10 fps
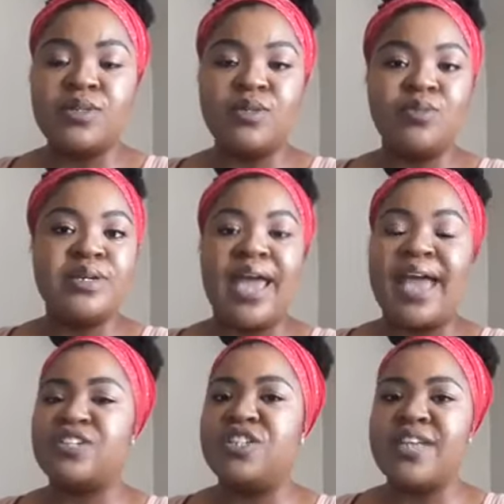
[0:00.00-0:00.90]
We, we
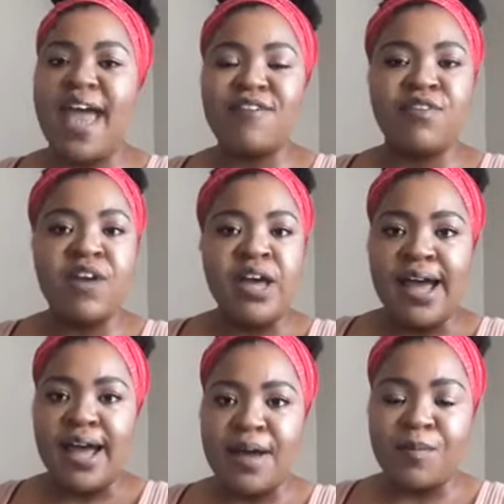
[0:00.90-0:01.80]
actually have
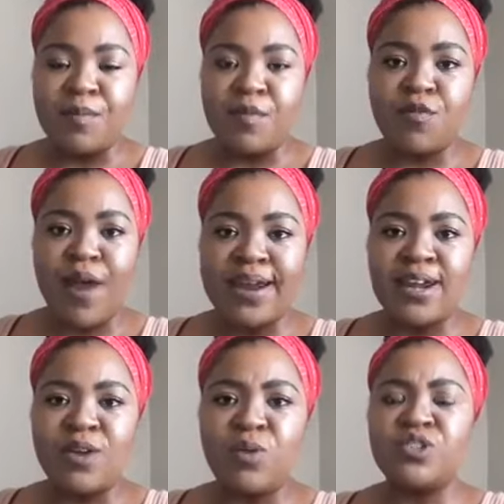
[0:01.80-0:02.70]
um,
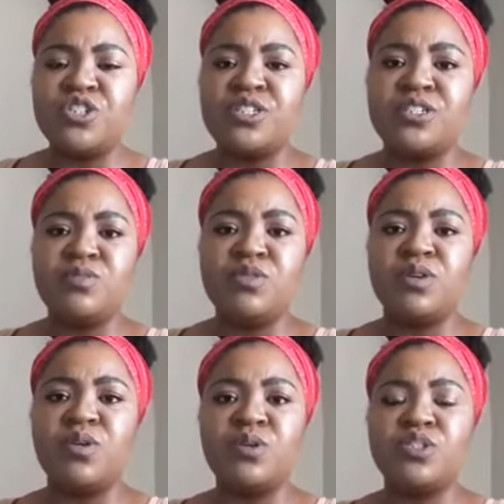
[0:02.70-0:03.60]
Friday launches,
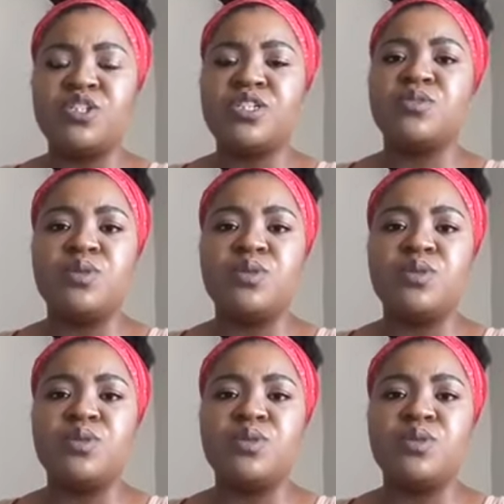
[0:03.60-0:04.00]
music launches.